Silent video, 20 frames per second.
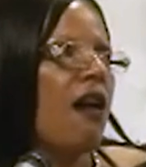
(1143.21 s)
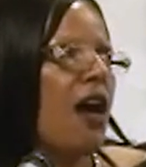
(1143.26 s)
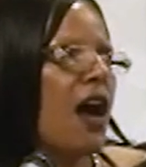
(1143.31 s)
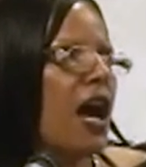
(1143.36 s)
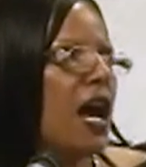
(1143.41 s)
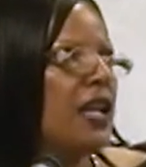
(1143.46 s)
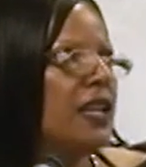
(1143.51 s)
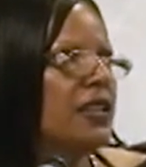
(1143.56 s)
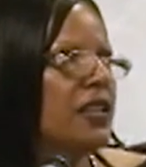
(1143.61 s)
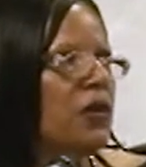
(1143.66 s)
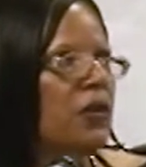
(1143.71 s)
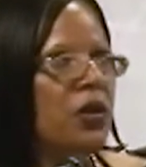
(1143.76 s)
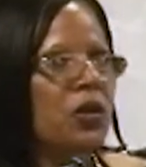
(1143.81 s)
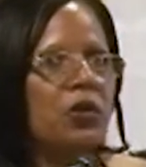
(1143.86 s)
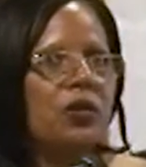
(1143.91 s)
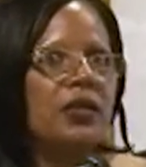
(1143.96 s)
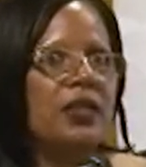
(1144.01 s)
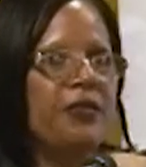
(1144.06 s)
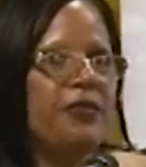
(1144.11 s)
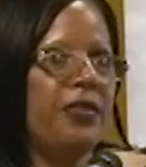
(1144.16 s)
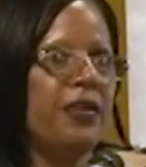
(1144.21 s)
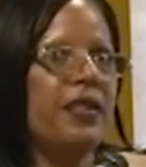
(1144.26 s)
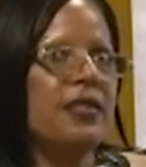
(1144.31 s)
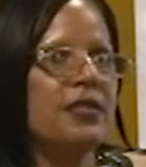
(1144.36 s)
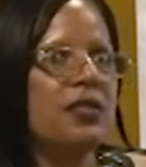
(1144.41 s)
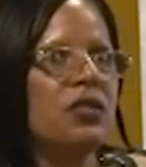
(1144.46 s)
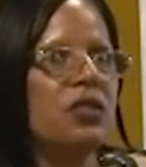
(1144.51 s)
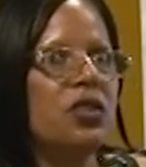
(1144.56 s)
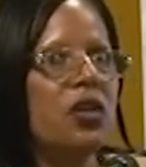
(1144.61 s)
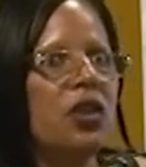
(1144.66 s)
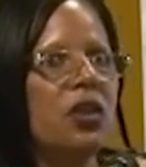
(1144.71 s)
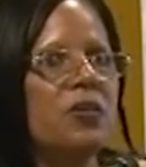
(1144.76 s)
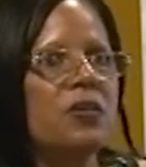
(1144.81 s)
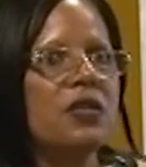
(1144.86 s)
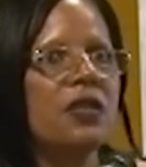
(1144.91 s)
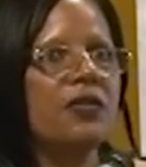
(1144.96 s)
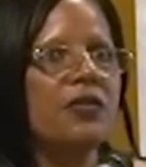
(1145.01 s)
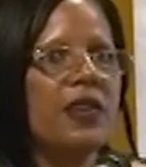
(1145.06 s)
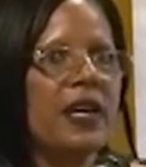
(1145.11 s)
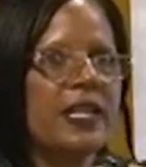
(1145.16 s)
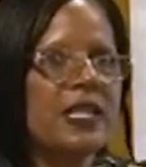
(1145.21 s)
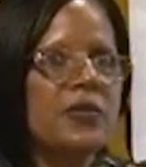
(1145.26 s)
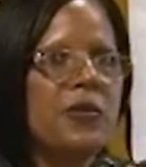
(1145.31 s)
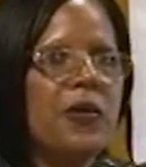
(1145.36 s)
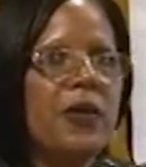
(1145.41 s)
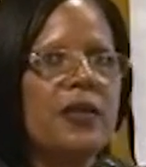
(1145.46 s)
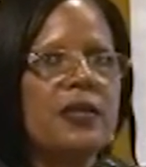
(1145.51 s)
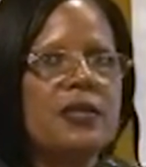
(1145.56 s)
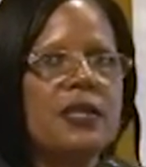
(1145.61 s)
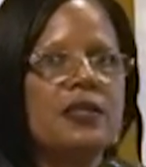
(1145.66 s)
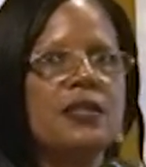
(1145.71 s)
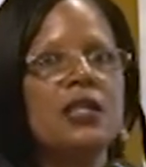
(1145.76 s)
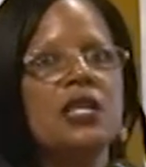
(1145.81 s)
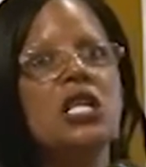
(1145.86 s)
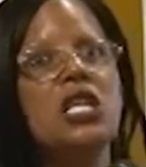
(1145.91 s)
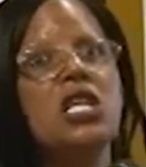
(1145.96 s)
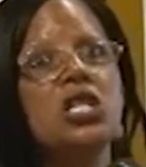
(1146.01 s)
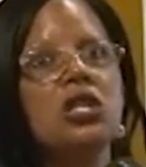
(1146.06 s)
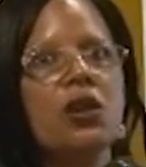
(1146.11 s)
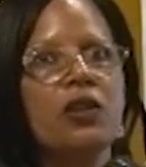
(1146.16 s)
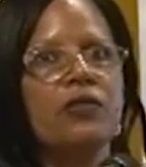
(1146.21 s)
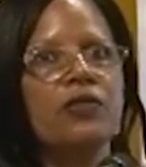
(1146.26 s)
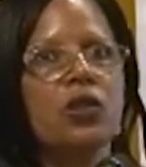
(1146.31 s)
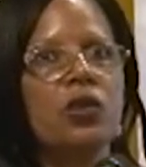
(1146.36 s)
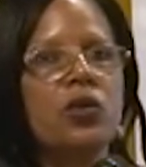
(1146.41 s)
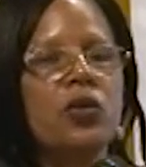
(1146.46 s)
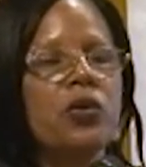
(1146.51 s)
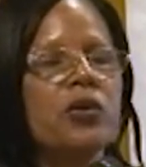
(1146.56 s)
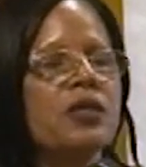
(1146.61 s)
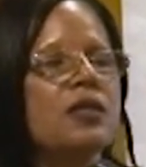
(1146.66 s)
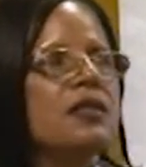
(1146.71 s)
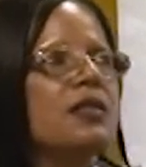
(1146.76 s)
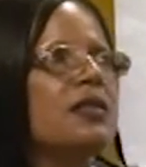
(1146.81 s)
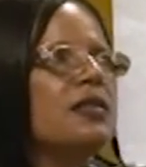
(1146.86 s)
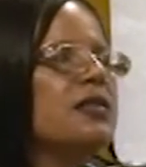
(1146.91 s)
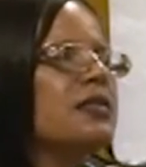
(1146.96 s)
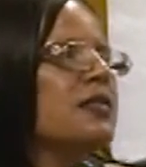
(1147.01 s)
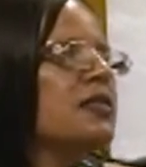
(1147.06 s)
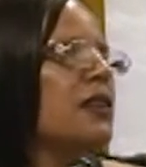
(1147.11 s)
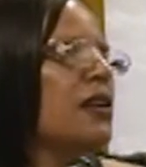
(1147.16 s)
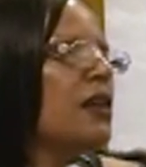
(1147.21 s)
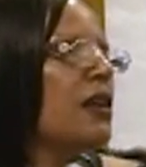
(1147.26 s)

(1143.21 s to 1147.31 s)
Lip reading: And there were no difference in terms of experiences in either of the courses